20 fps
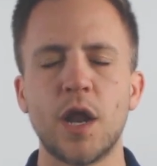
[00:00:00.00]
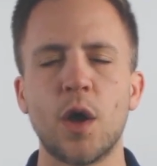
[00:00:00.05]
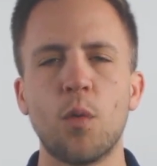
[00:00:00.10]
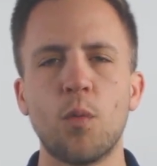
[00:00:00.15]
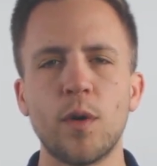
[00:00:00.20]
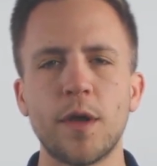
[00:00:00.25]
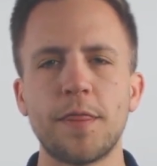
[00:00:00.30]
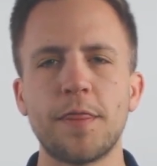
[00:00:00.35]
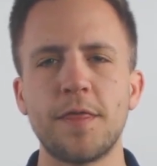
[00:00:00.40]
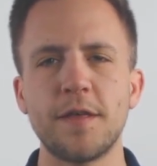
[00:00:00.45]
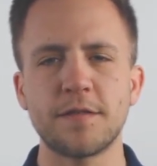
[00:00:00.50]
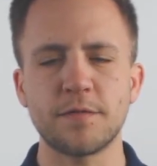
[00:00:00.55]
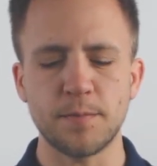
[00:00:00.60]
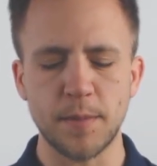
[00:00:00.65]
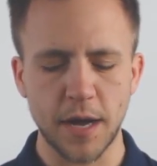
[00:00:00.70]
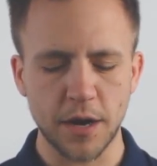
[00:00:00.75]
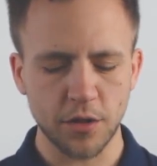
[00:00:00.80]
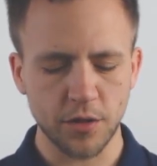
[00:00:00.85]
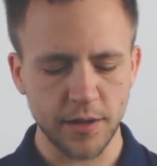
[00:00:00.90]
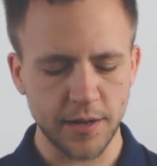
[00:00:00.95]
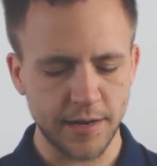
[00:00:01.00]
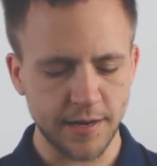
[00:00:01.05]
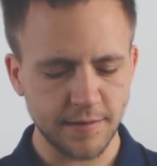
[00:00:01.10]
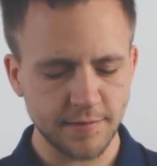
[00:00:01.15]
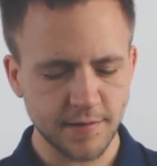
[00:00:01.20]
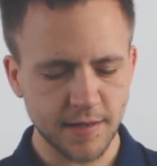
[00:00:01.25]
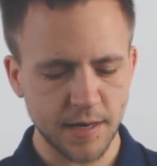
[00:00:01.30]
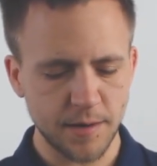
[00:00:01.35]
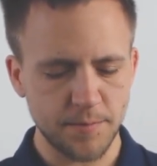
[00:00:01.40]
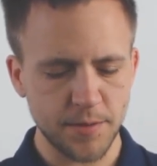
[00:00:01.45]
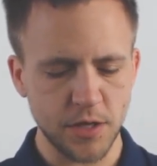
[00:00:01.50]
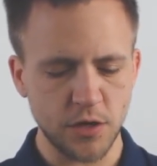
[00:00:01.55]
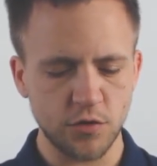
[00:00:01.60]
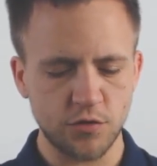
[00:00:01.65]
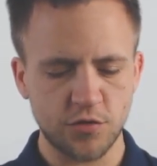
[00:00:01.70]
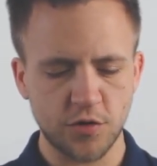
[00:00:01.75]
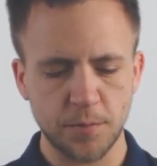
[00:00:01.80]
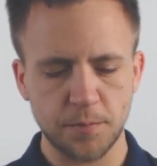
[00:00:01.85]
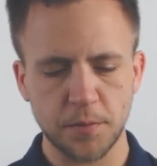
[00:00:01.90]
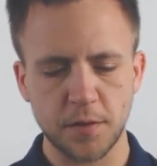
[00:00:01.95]
Now, with this model, it is going to
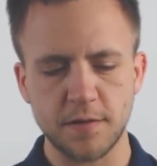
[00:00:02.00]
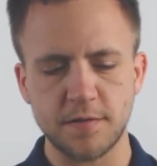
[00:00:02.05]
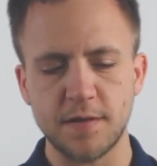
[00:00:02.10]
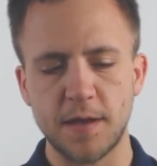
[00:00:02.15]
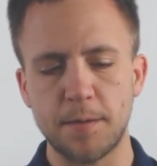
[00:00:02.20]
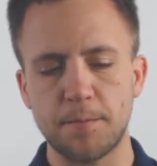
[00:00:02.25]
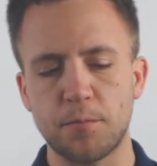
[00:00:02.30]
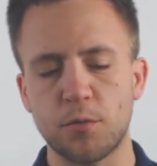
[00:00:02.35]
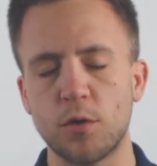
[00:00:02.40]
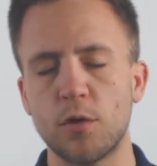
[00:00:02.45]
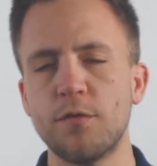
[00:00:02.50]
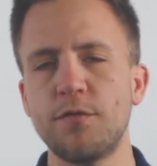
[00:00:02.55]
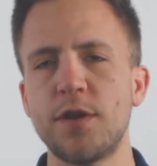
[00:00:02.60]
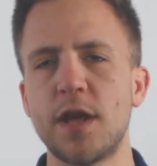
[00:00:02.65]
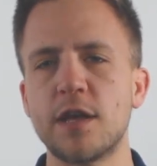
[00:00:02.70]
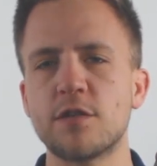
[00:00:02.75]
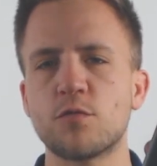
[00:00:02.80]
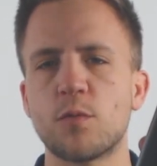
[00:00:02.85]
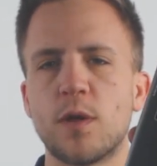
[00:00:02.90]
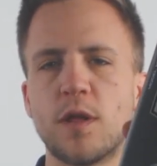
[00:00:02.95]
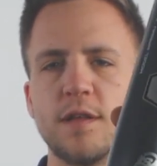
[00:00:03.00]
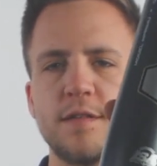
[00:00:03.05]
be USSSA approved as